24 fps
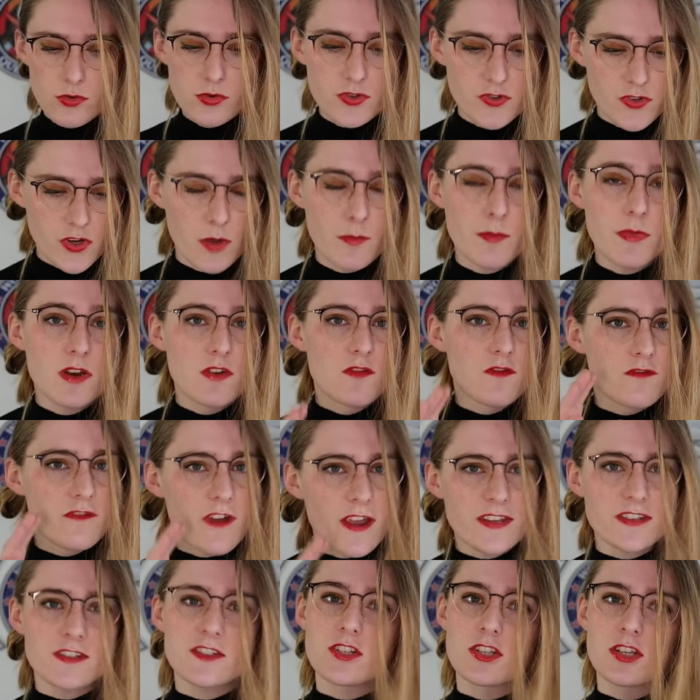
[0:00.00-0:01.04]
some
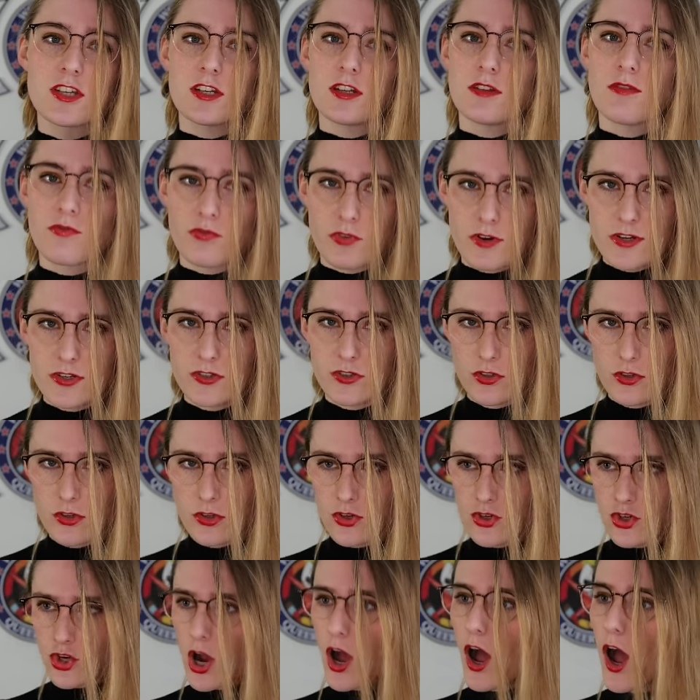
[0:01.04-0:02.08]
investigative
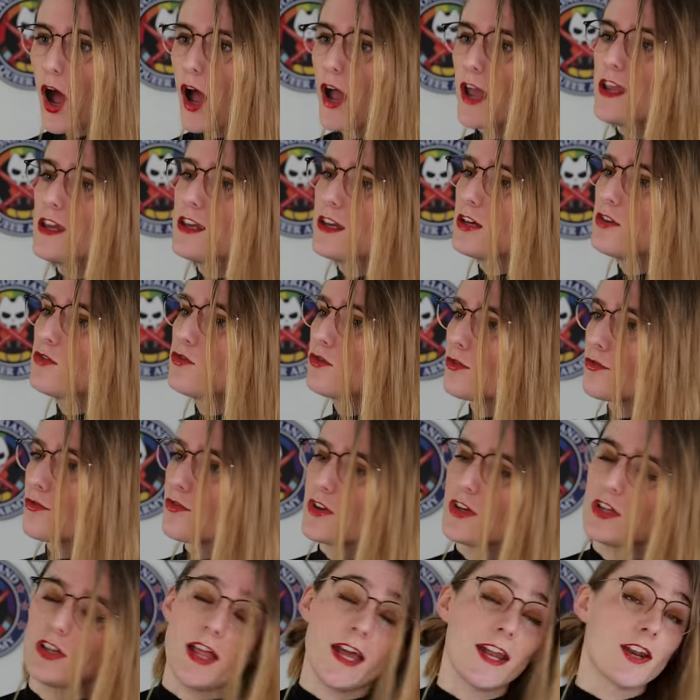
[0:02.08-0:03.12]
research, I can
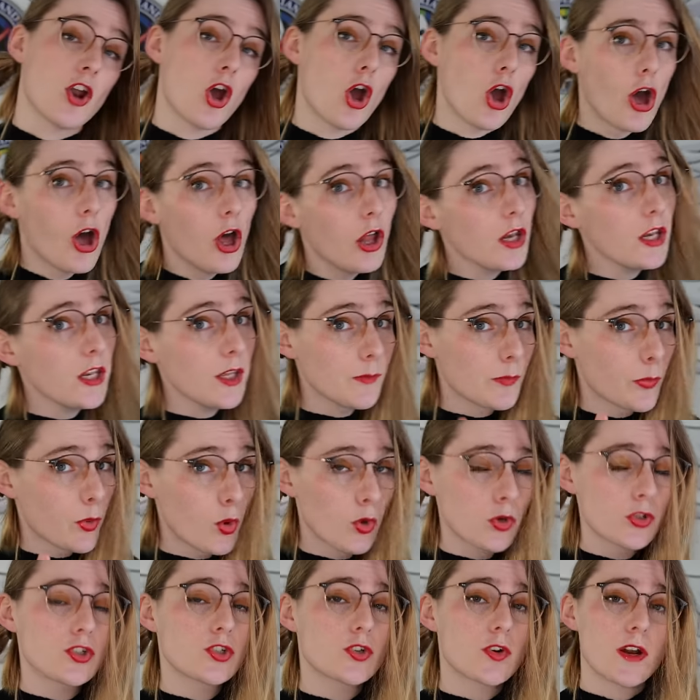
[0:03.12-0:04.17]
reveal an early
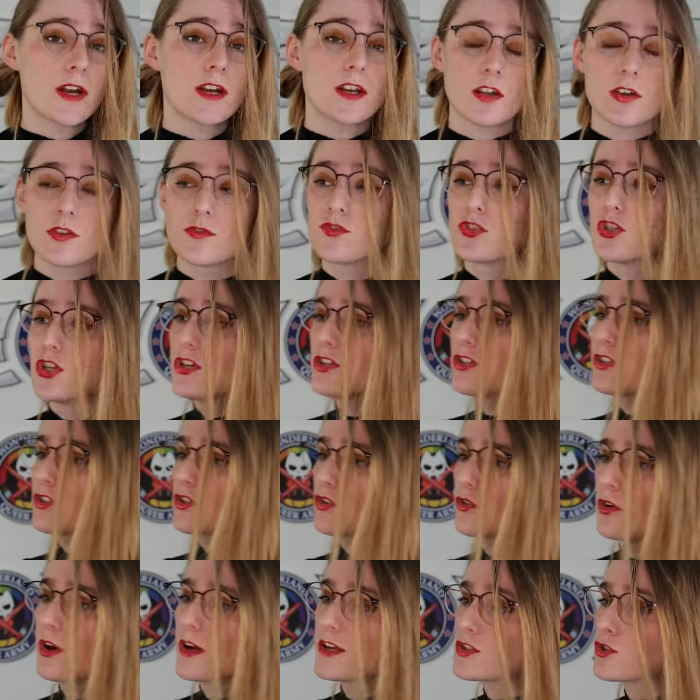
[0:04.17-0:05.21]
portrait of Jesus
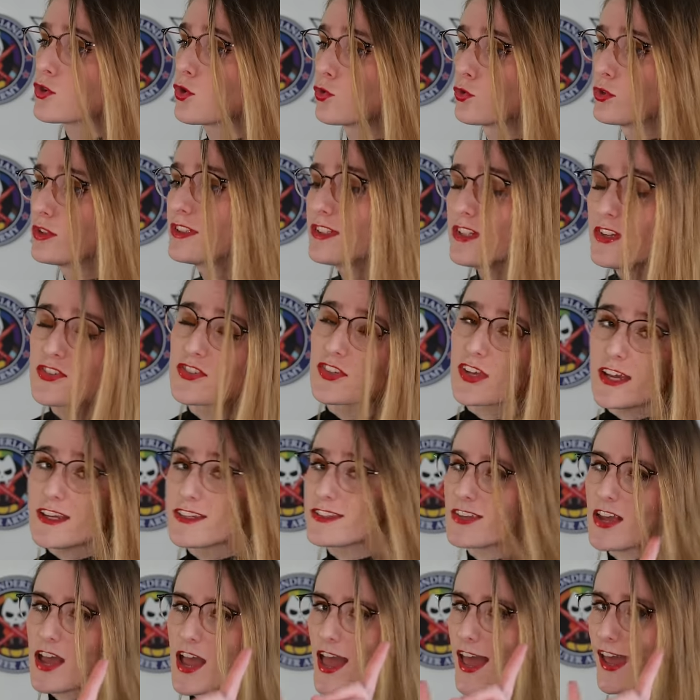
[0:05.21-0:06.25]
Christ, or in this case,
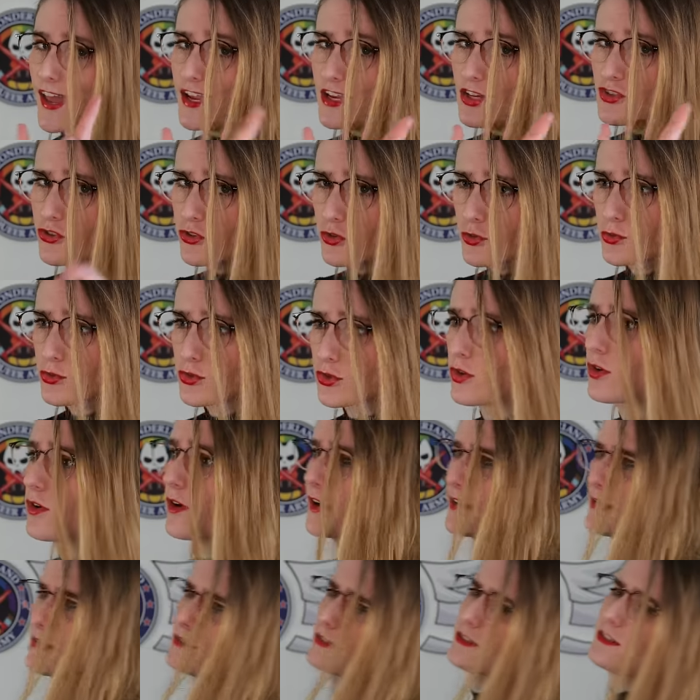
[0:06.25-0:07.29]
Jesus
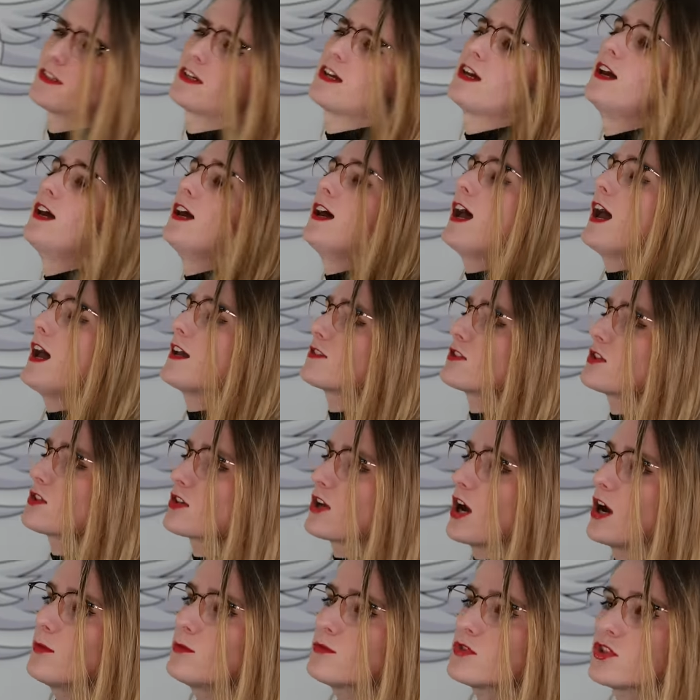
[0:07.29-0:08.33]
Christ, as it
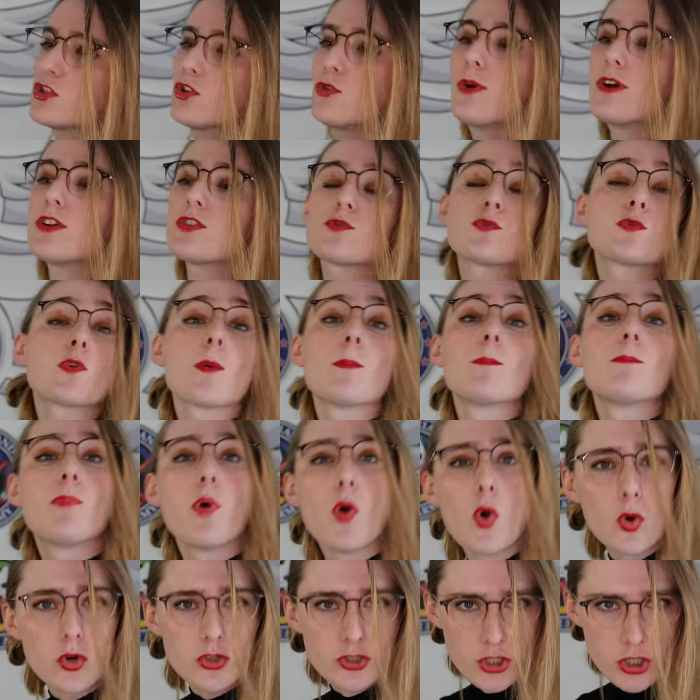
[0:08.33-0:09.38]
comes to us from
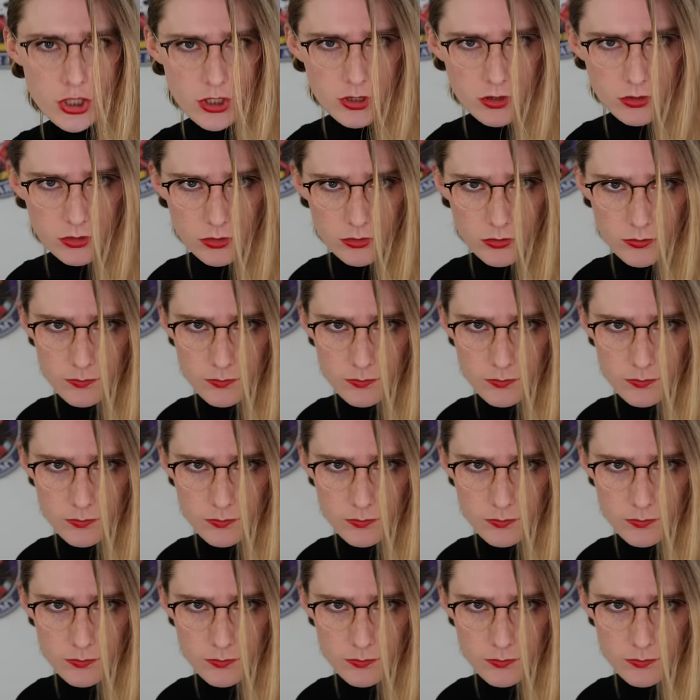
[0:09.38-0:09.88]
Portugal.